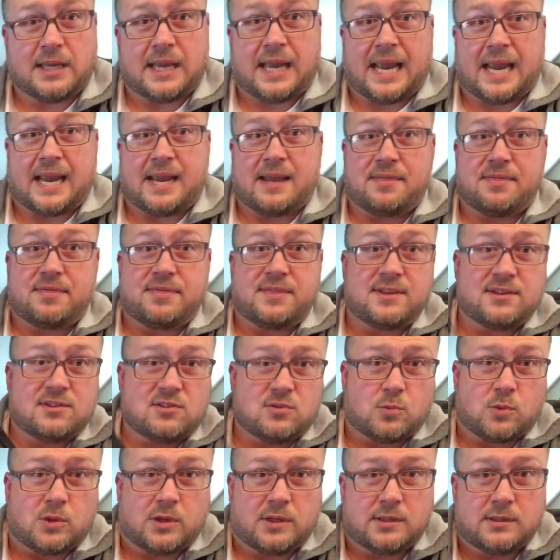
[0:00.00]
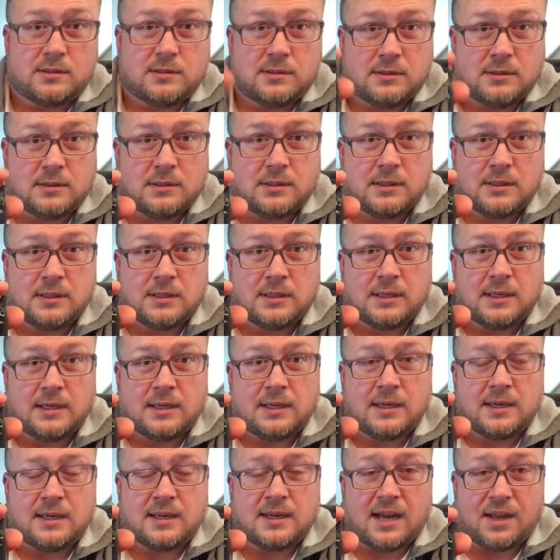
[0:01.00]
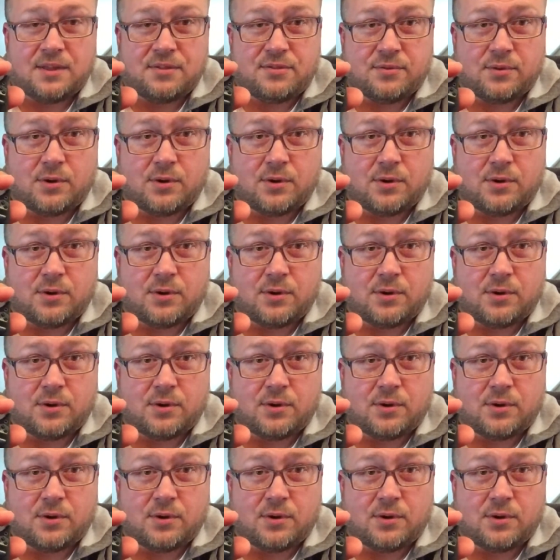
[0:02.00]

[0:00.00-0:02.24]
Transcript: And this one got